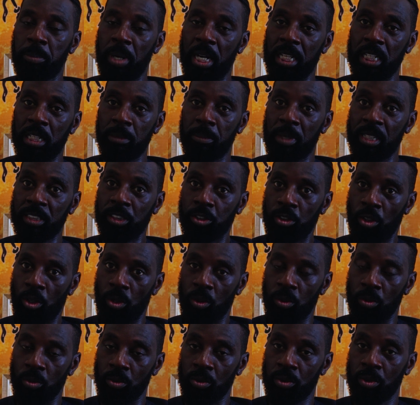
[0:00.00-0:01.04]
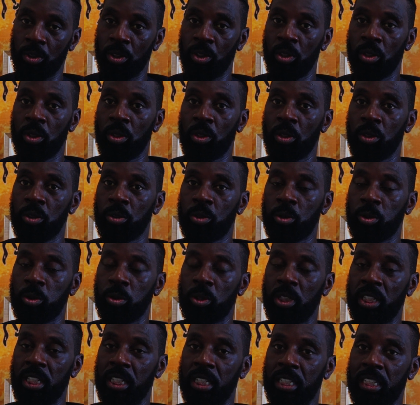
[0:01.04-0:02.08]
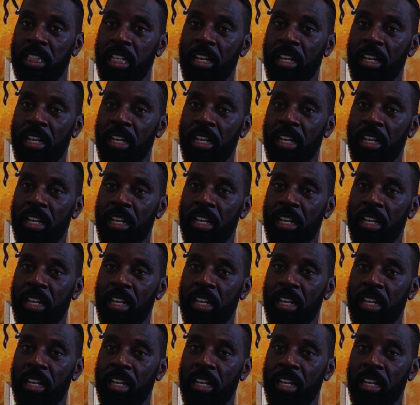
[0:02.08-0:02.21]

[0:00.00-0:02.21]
Palermo stone to the